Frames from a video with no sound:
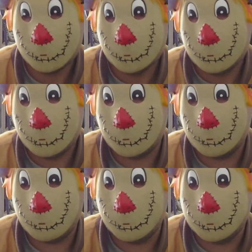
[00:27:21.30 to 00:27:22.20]

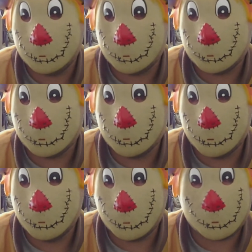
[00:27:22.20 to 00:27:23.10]
Um, you
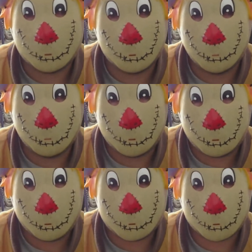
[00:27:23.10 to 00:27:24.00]
got the more
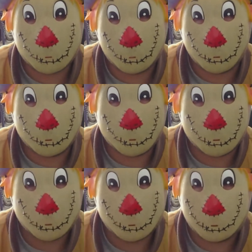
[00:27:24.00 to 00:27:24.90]
aged one
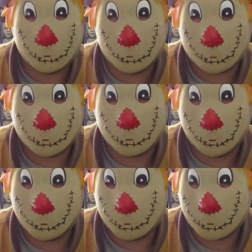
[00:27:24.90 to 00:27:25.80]
later in the
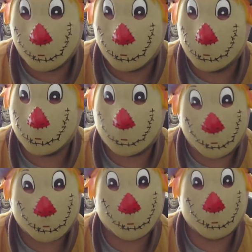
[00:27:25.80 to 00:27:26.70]
film.
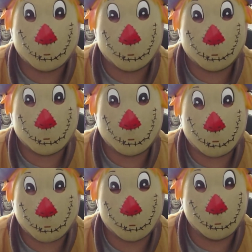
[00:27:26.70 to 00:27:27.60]
That
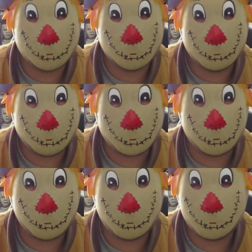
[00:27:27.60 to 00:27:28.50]
doesn't look too bad at
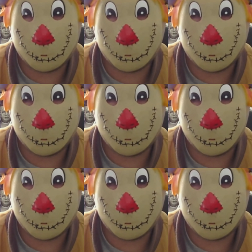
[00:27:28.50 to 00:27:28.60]
all.